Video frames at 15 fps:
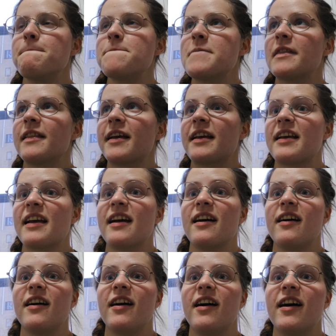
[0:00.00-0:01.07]
Like,
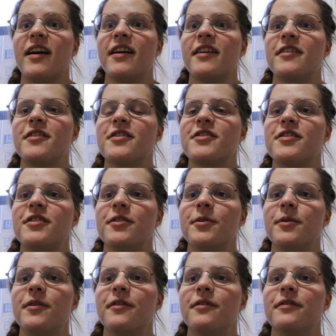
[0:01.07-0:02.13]
I
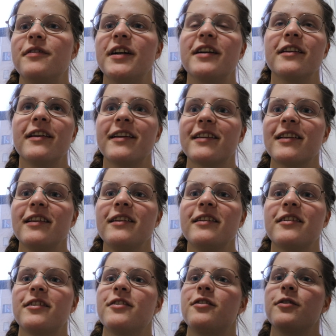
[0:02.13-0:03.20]
understood very little
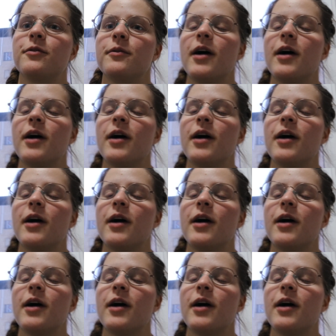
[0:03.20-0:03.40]
to